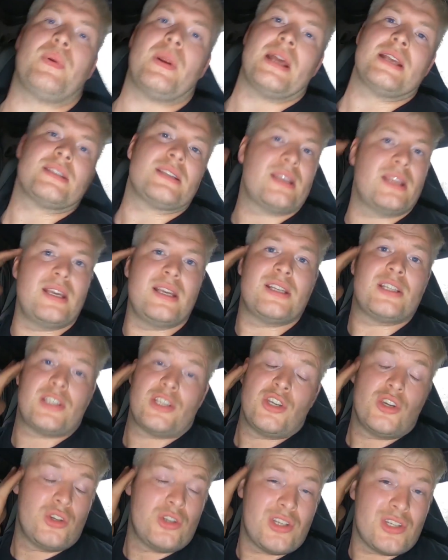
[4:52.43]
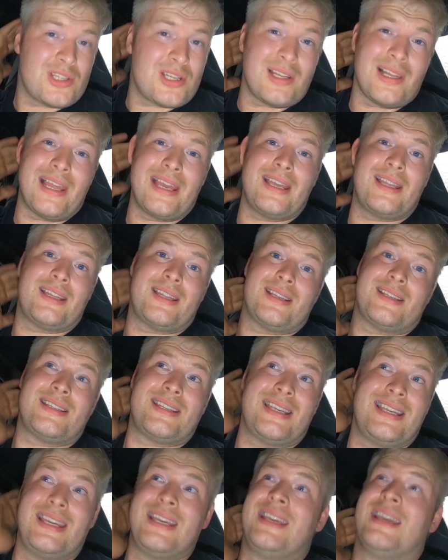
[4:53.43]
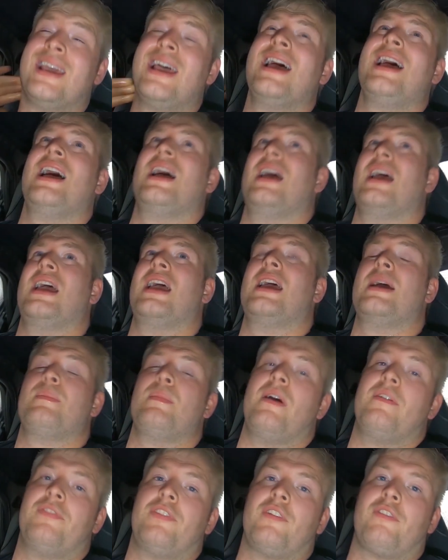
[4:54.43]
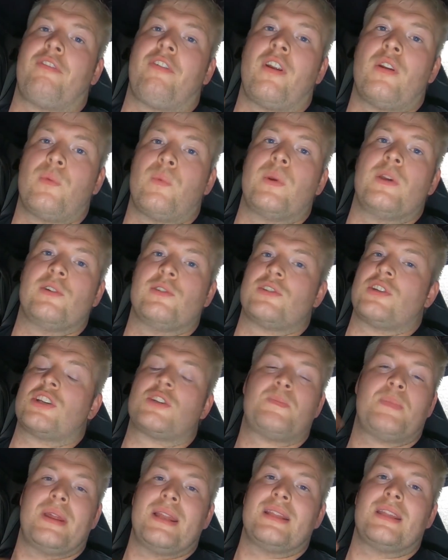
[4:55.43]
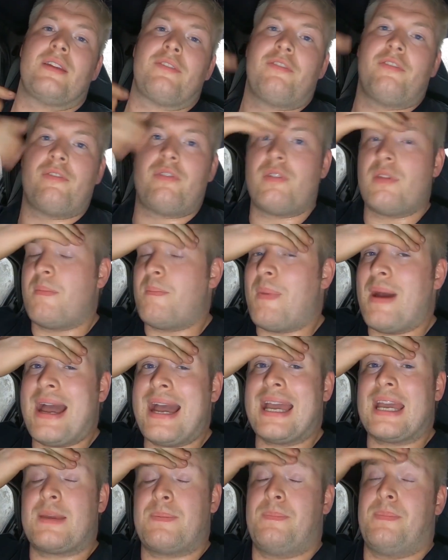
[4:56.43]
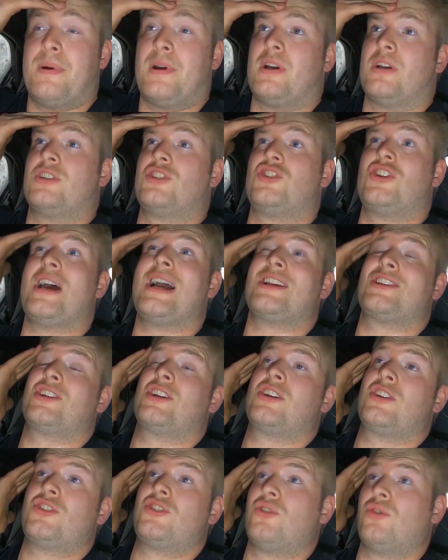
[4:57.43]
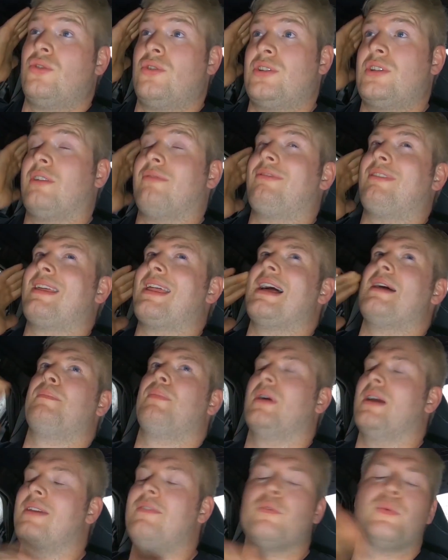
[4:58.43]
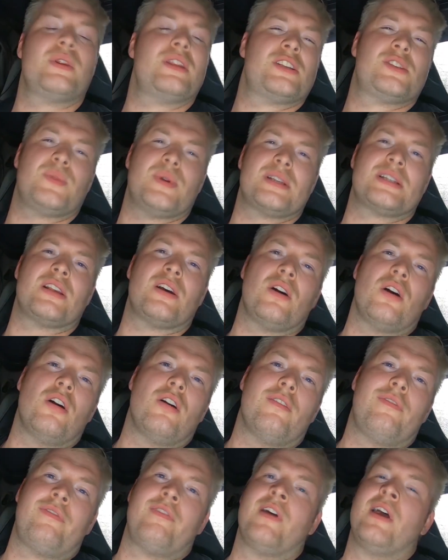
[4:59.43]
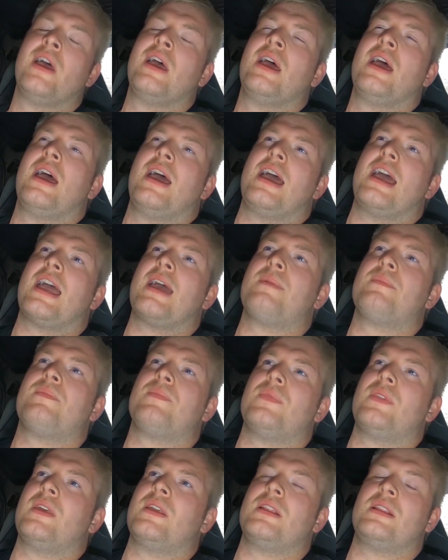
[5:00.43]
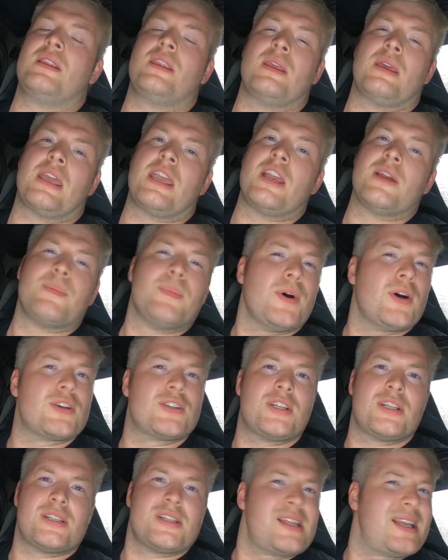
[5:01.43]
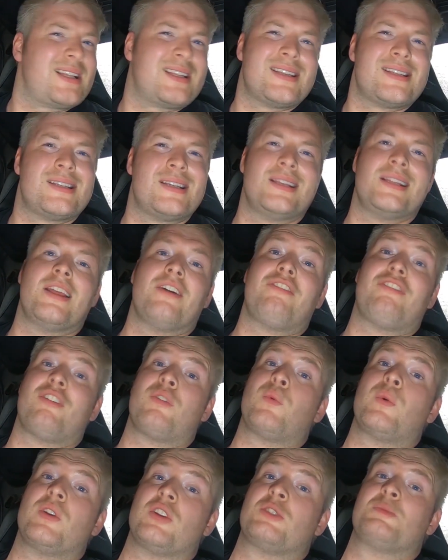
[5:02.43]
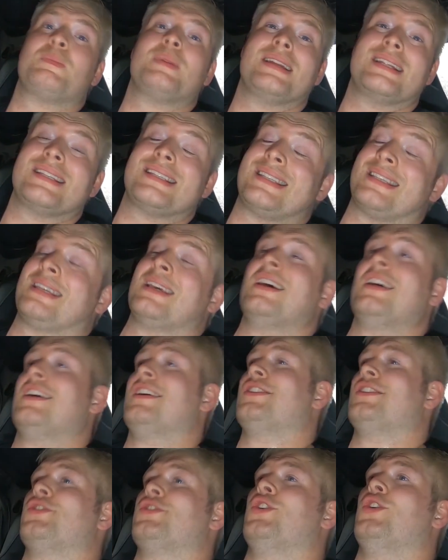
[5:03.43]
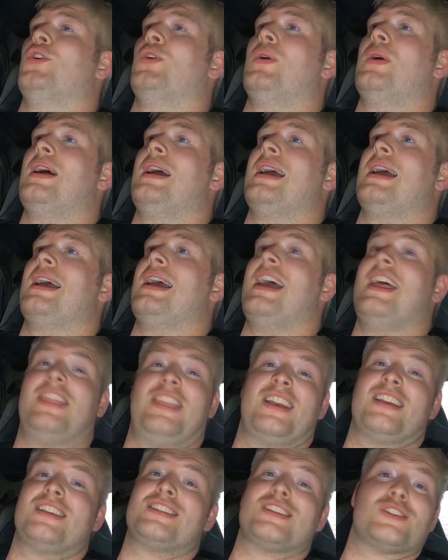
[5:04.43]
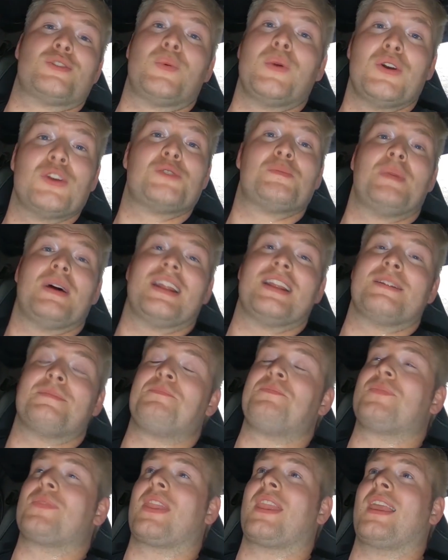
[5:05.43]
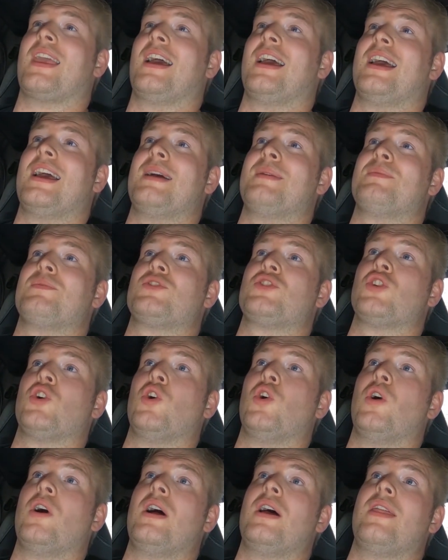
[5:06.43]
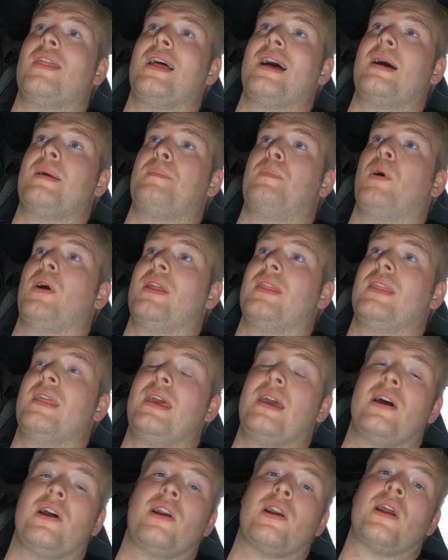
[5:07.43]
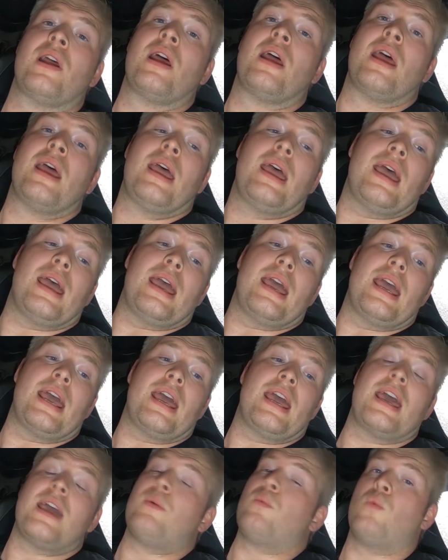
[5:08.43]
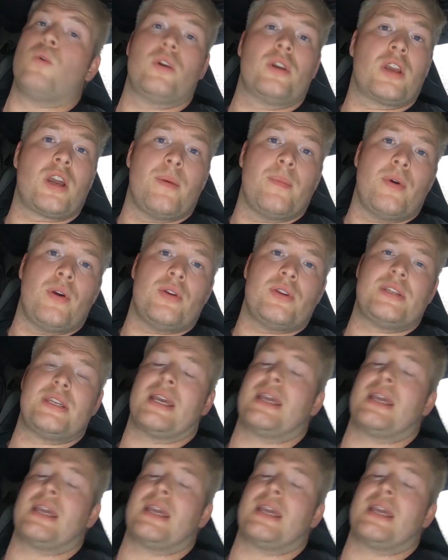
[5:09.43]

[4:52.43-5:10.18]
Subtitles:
at present the ECU doesn't like to see if the front wheels are spinning different from the back because traction control and stuff like that, but even when you switch that off, the gearbox doesn't like to see different wheel speeds, so it thinks it's wheel spinning. So at that point there, it won't come out of